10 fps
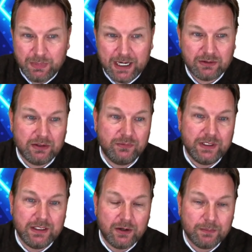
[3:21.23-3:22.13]
background
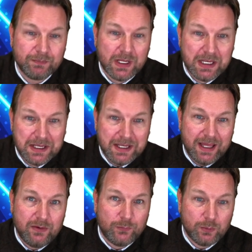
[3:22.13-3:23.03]
video.
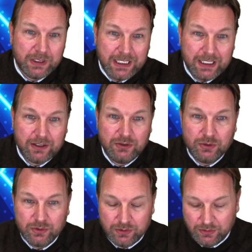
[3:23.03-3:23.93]
And then from here,
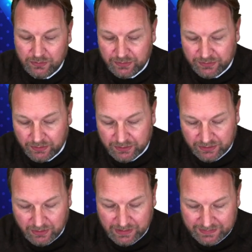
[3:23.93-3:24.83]
you could search.
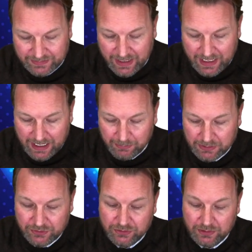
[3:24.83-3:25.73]
So let's say I'm
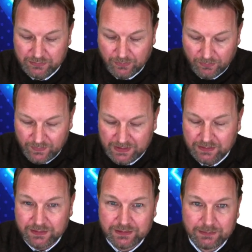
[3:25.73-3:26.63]
gonna search for
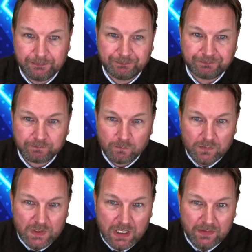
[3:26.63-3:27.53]
fitness.
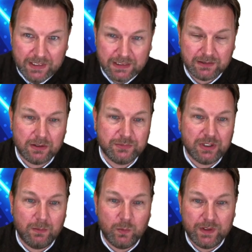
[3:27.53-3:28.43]
And it comes
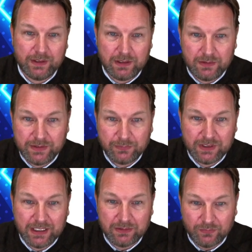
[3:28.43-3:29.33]
up with all different
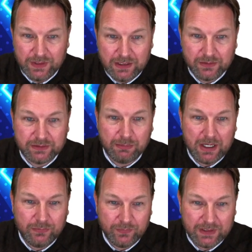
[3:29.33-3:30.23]
kind of videos
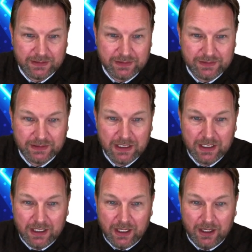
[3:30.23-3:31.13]
about fitness,
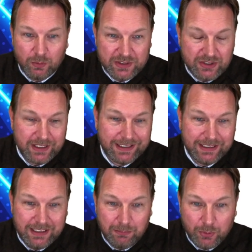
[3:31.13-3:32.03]
which I can
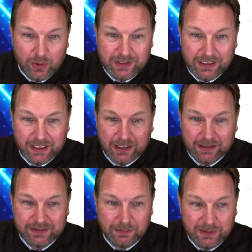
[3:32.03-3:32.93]
import here. I
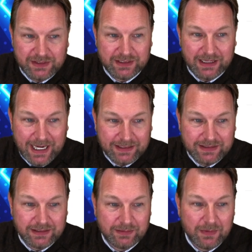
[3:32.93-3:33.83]
can simply select
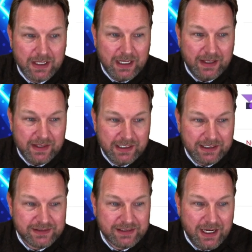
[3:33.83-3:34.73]
it. And then I
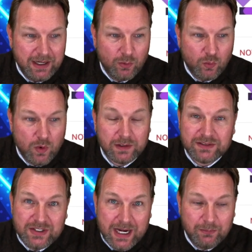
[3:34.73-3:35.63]
can say what
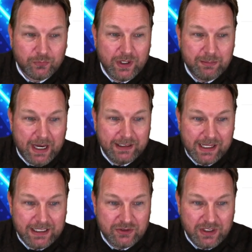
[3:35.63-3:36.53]
time frame I
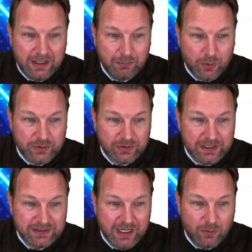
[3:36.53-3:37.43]
like to import. So
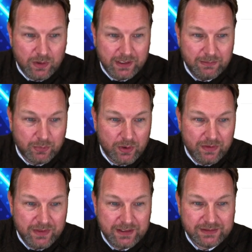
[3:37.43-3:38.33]
let's say I want to
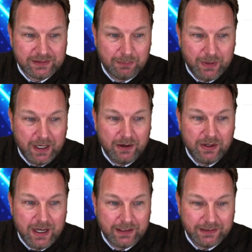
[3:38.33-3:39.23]
import this
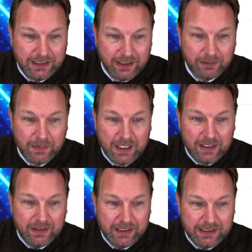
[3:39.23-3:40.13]
area in here.
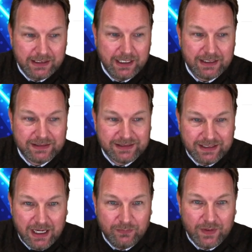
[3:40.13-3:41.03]
Then I can hit
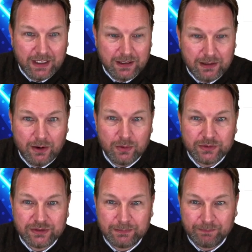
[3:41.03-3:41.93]
save and
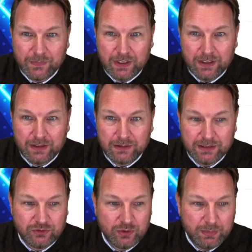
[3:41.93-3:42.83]
close.
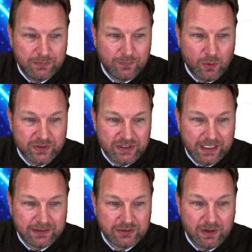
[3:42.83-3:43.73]
It should be 4
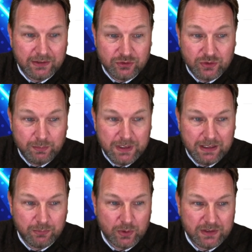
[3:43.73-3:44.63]
seconds. So I should be
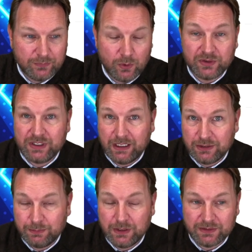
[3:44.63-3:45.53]
importing 4
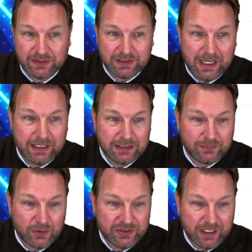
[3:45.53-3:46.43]
seconds because the slide is
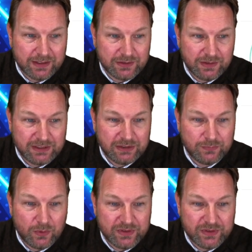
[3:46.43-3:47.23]
4 seconds. So this is 4